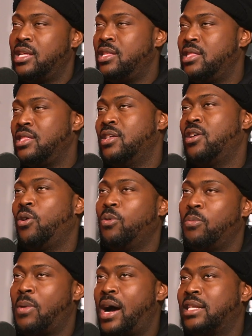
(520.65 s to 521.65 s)
the
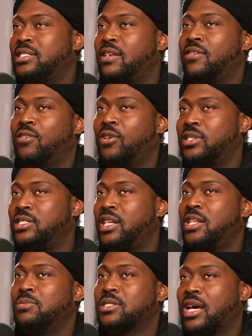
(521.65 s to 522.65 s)
whole mindset of Lost
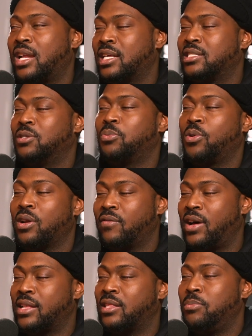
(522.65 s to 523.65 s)
City was kind of like to the point
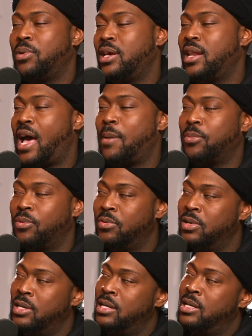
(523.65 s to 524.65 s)
of like the bitten
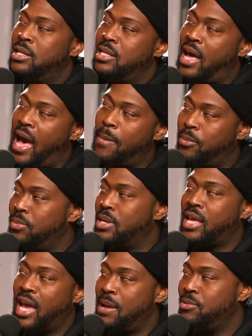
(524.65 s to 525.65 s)
apple. The apple
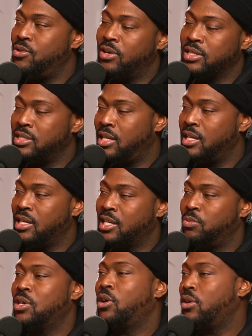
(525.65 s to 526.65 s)
became New York City
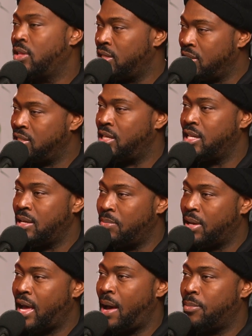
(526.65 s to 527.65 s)
because we call the city
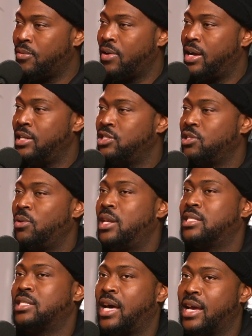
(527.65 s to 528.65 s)
Big Apple, right? So
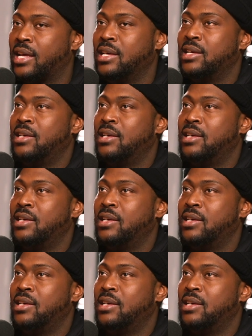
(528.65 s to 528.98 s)
and it's like